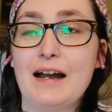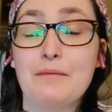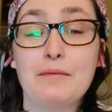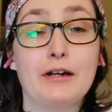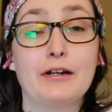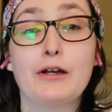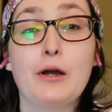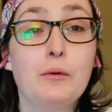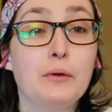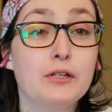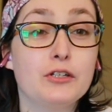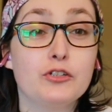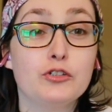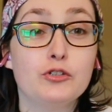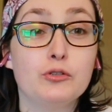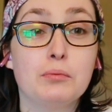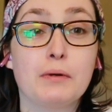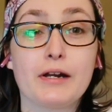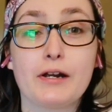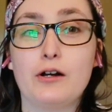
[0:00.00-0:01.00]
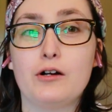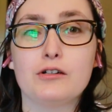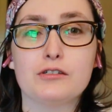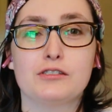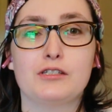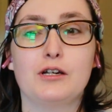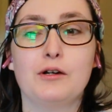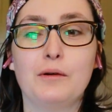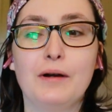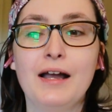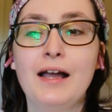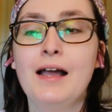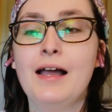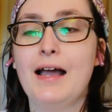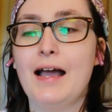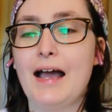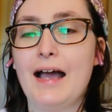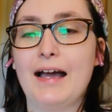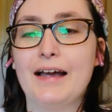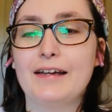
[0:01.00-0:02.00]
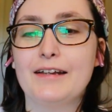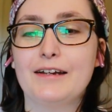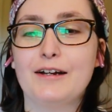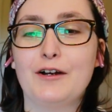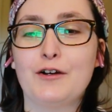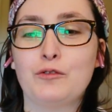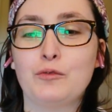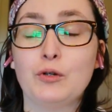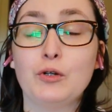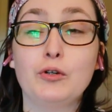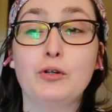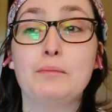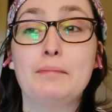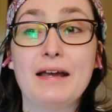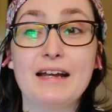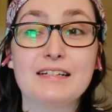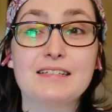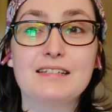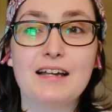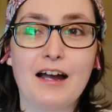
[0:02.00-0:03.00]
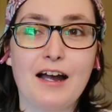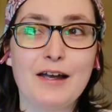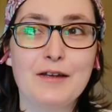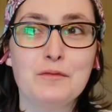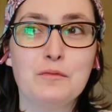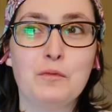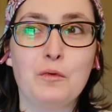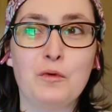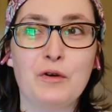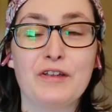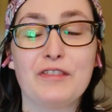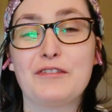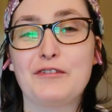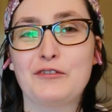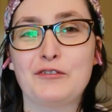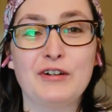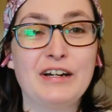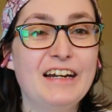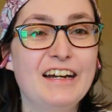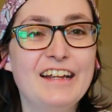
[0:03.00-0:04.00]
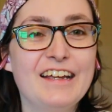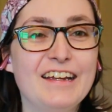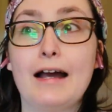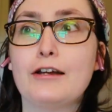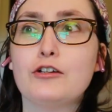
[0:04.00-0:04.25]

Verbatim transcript: I'm not going to, but I also had a really bad time with reading.